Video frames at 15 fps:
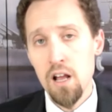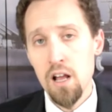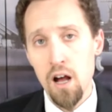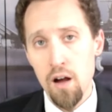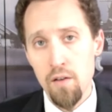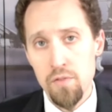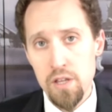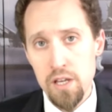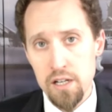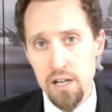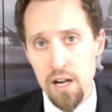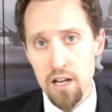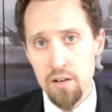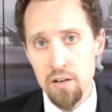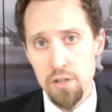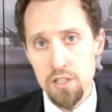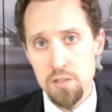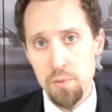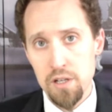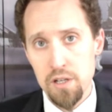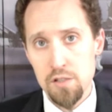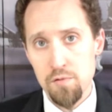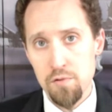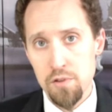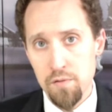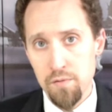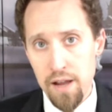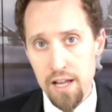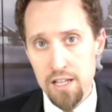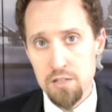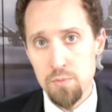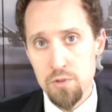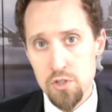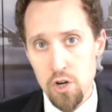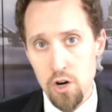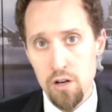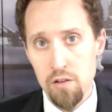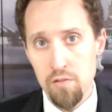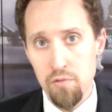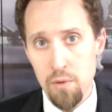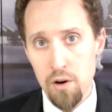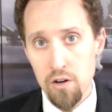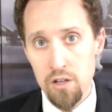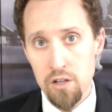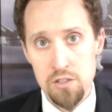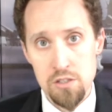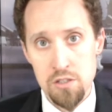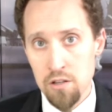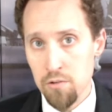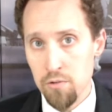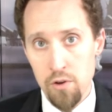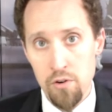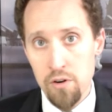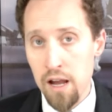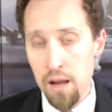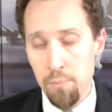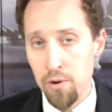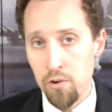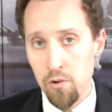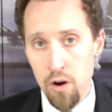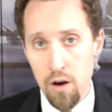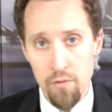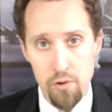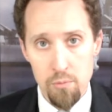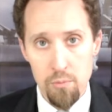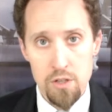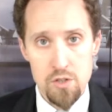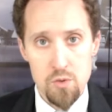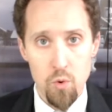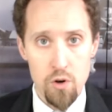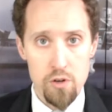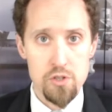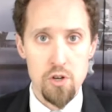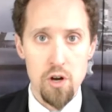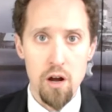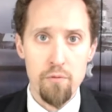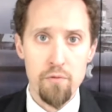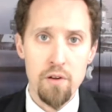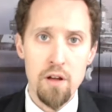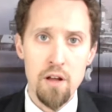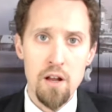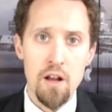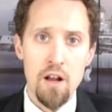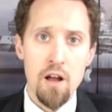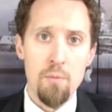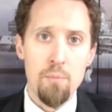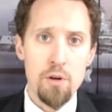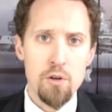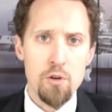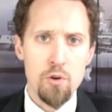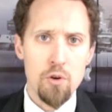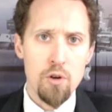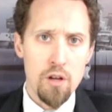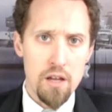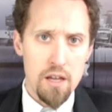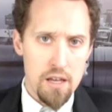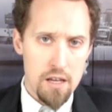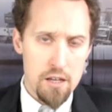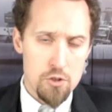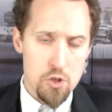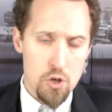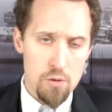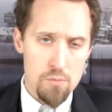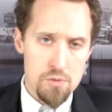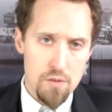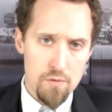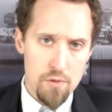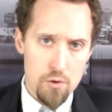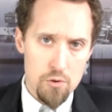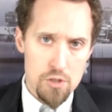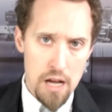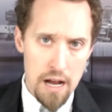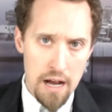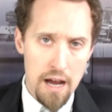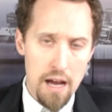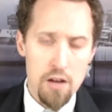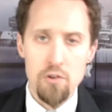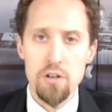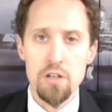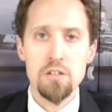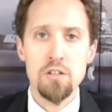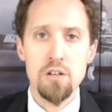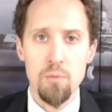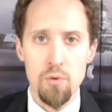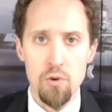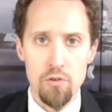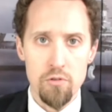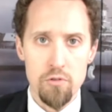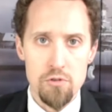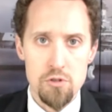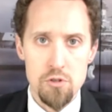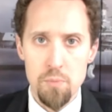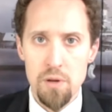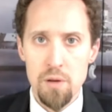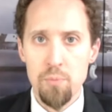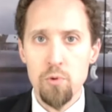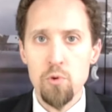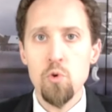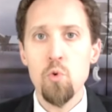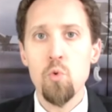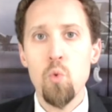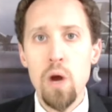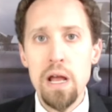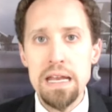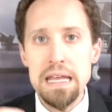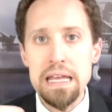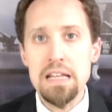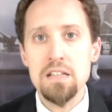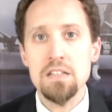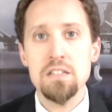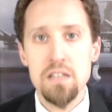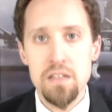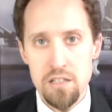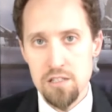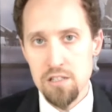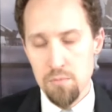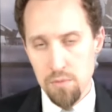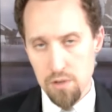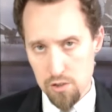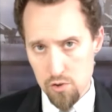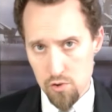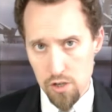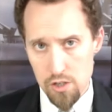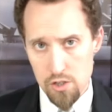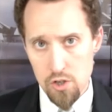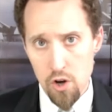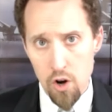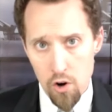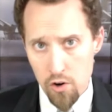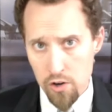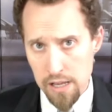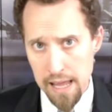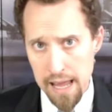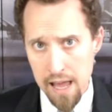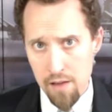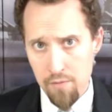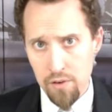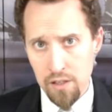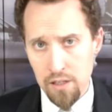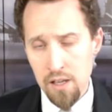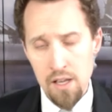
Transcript: of the economy. It's because for the vast majority of Americans, they're not better off; they're much worse off. But in terms of those higher income earners, the people who went into this administration already having